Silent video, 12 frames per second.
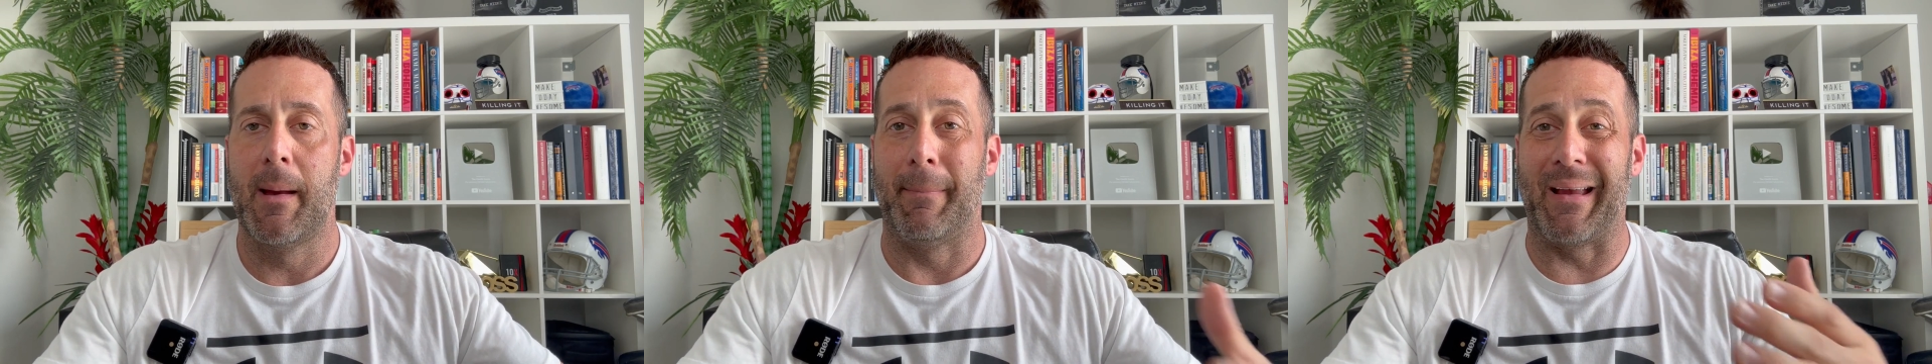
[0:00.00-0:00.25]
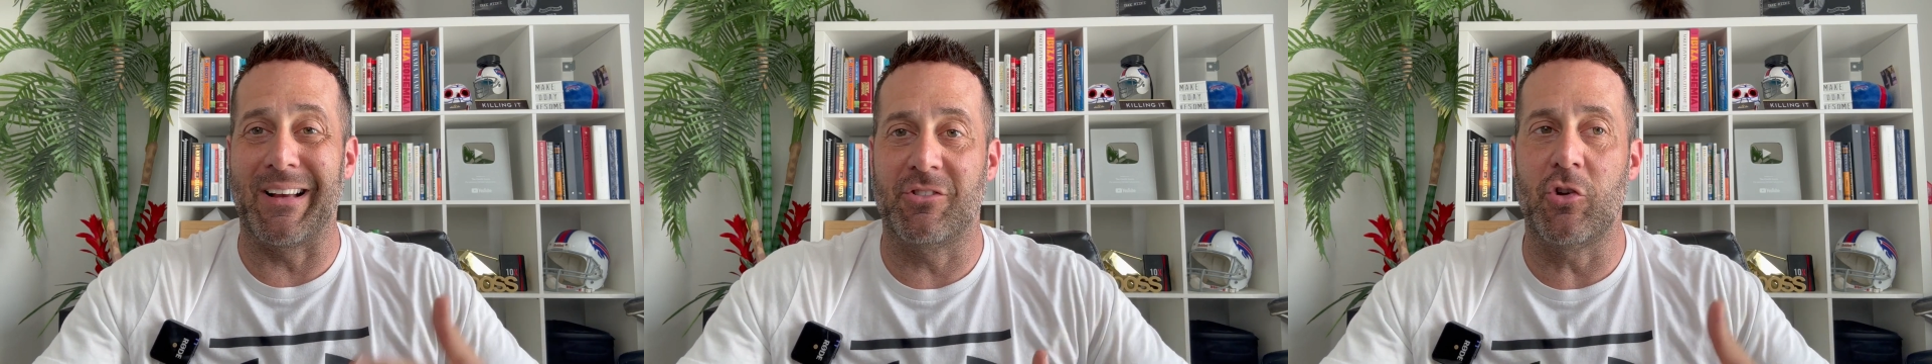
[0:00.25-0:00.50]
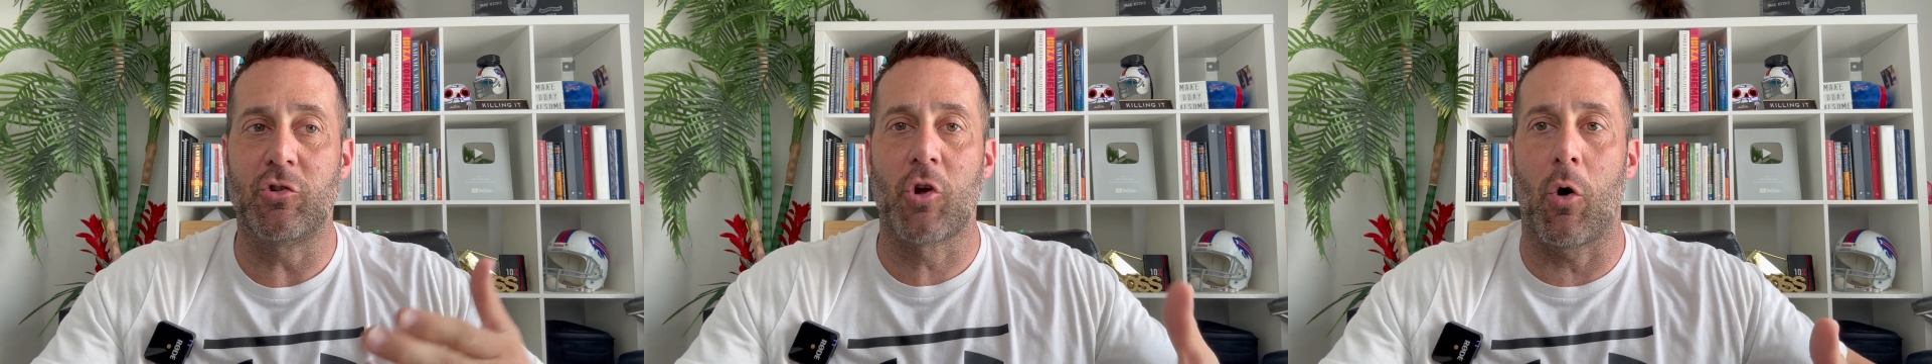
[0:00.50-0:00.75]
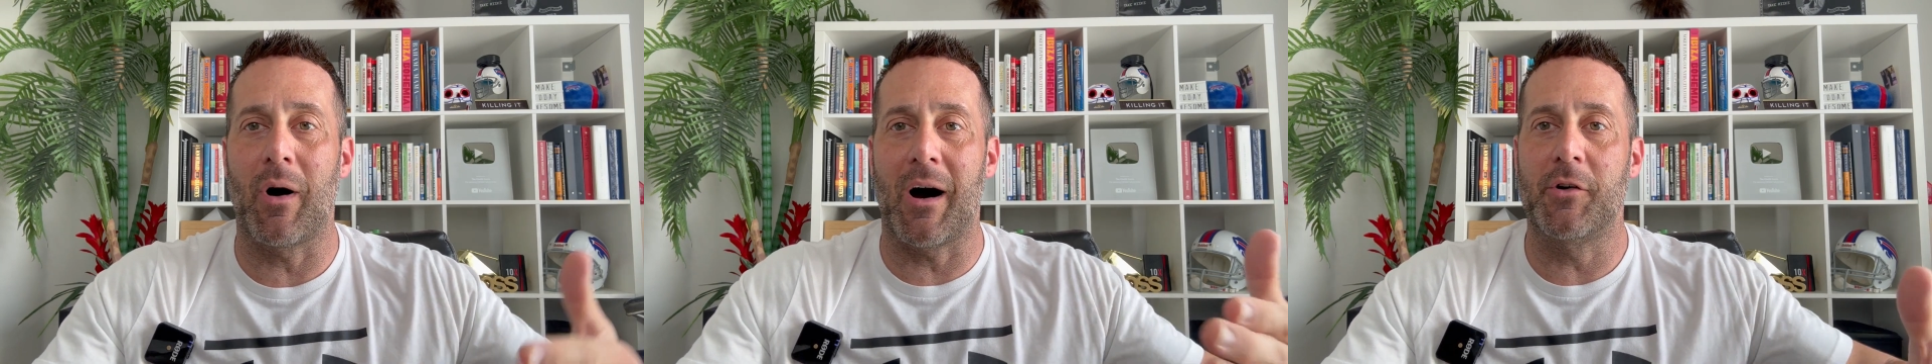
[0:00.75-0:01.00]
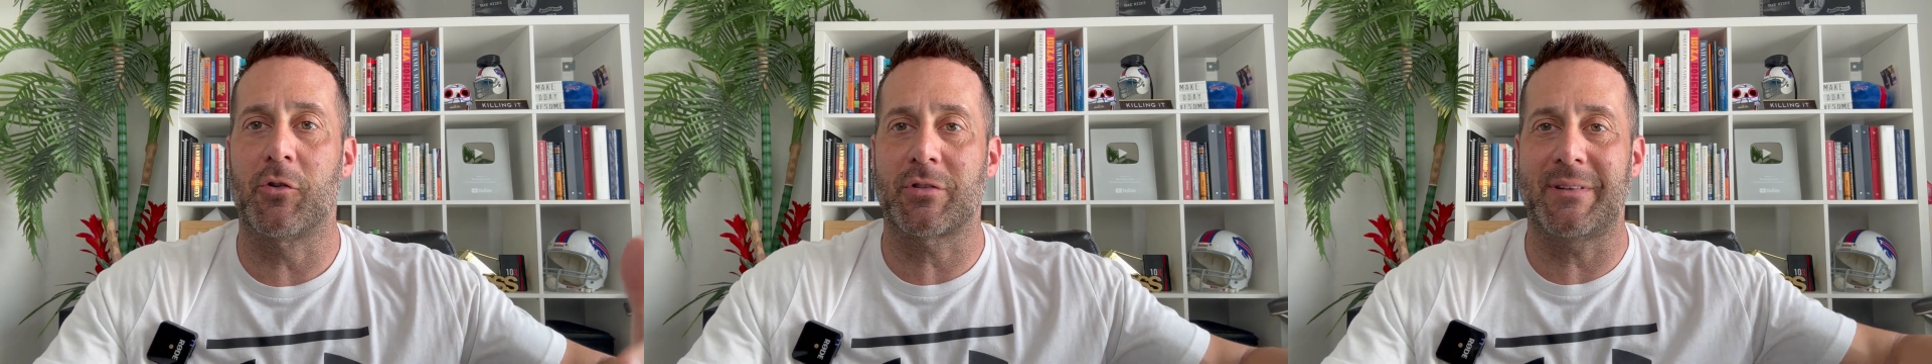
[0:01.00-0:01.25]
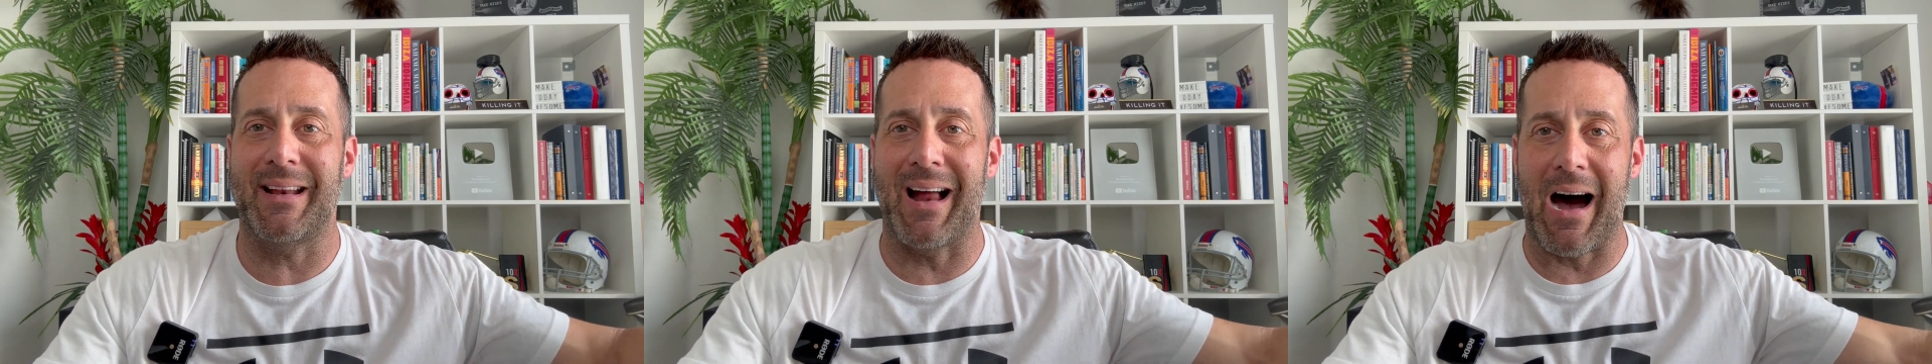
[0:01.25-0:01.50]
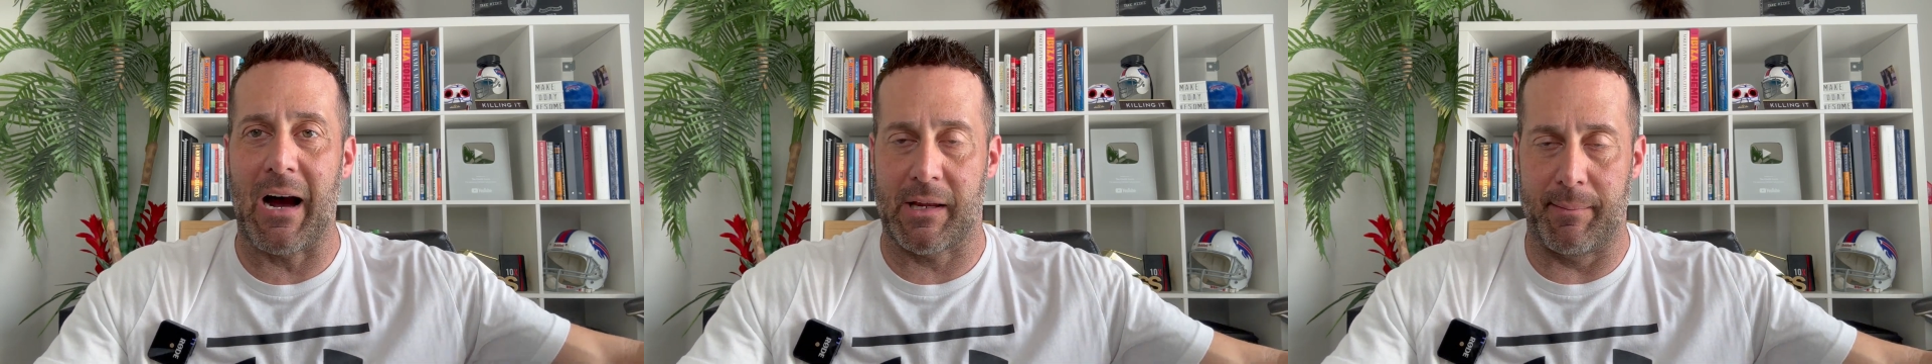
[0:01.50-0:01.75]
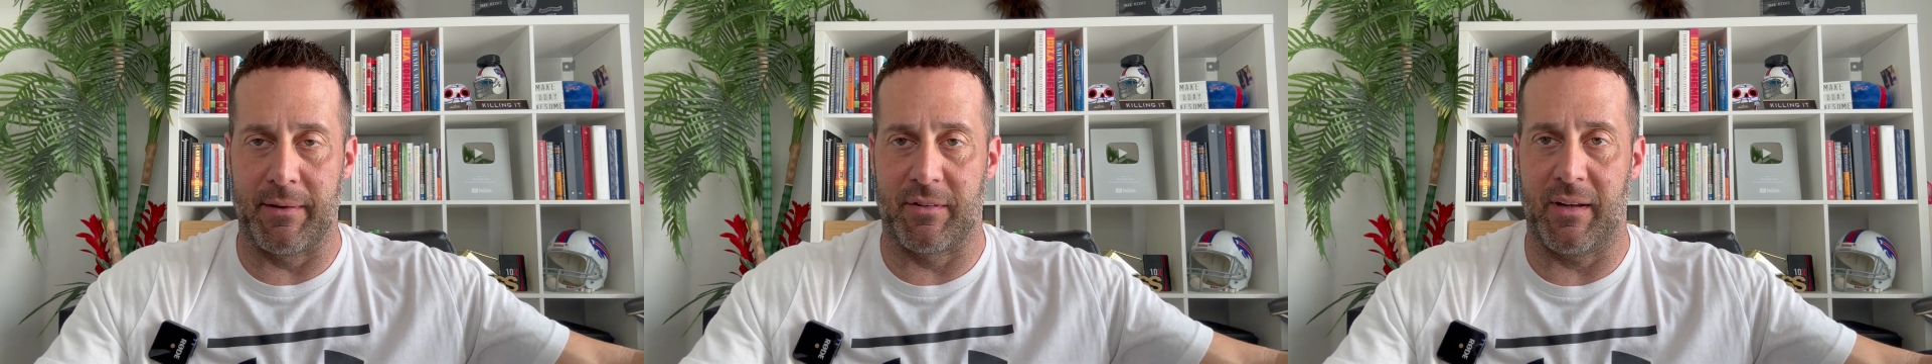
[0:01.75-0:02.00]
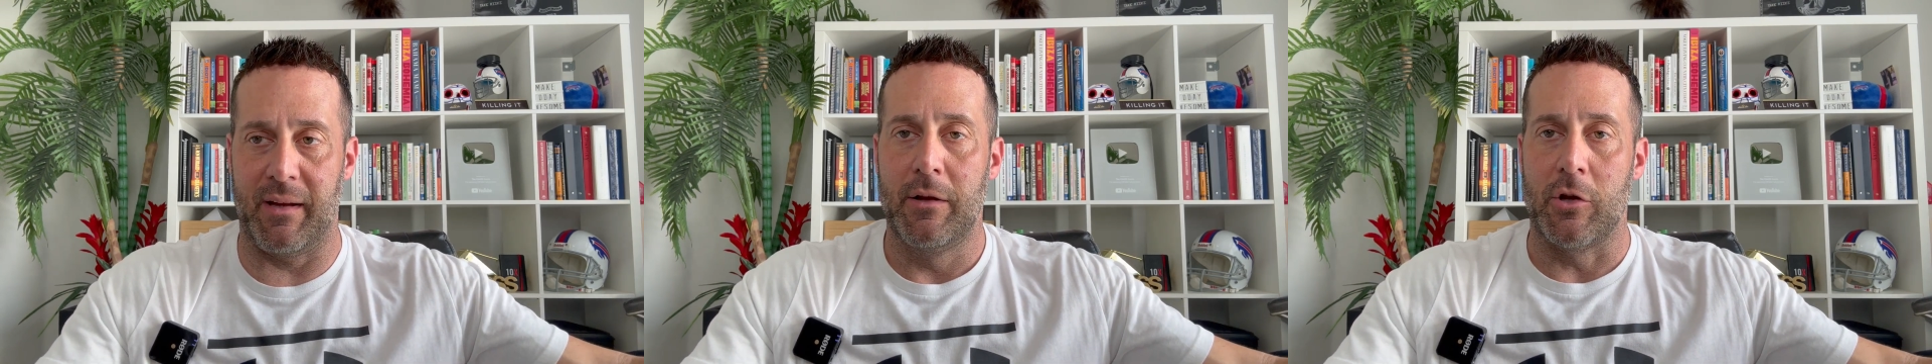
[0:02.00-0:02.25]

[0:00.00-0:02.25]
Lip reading: Because you don't understand occupancy,